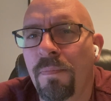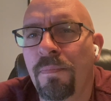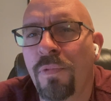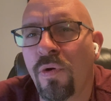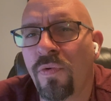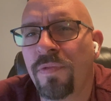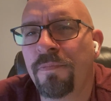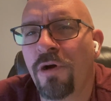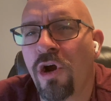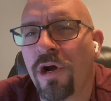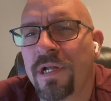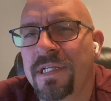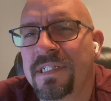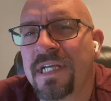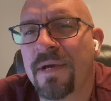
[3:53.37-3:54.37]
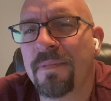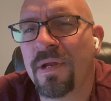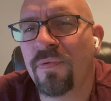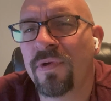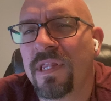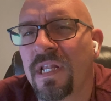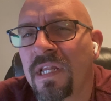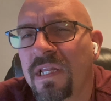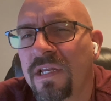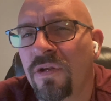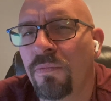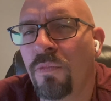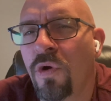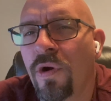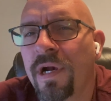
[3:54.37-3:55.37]
both parties come in with a little
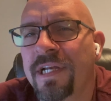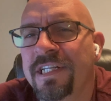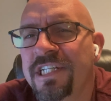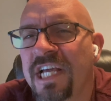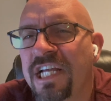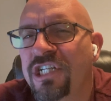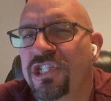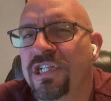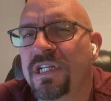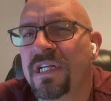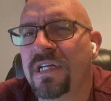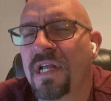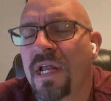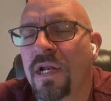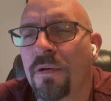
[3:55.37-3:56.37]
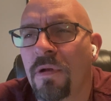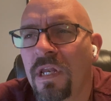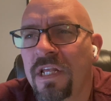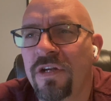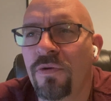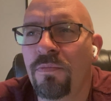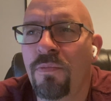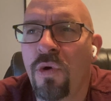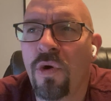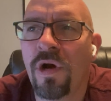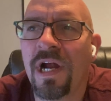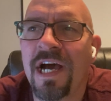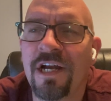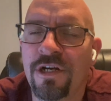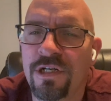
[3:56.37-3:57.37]
more intention and a little
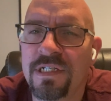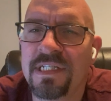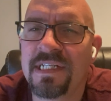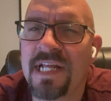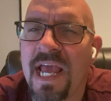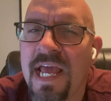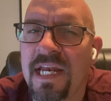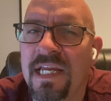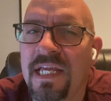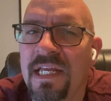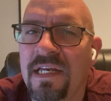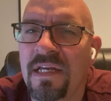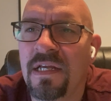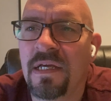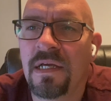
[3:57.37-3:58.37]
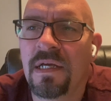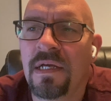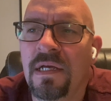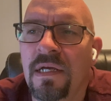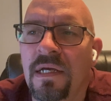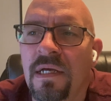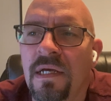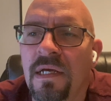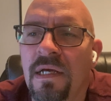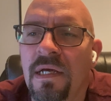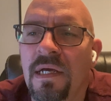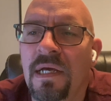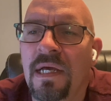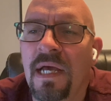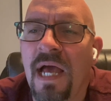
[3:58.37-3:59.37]
more understanding
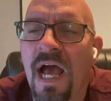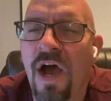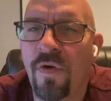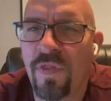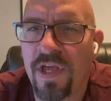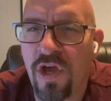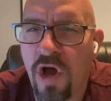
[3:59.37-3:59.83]
how they